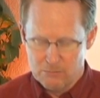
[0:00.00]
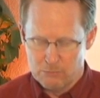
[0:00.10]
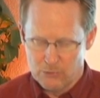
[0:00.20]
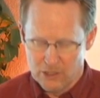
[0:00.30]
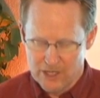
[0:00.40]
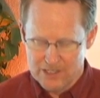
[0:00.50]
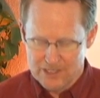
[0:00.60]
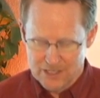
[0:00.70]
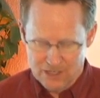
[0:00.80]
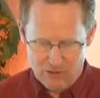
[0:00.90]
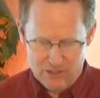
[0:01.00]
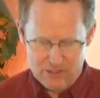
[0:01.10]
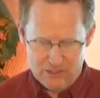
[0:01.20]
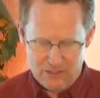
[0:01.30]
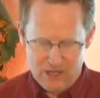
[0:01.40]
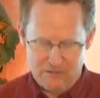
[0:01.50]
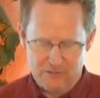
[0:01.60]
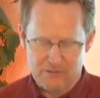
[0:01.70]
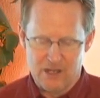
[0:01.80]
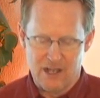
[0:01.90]
Blood carries the life
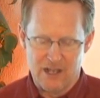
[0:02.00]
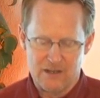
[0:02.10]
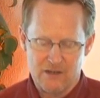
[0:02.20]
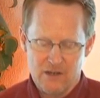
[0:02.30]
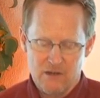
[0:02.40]
of God,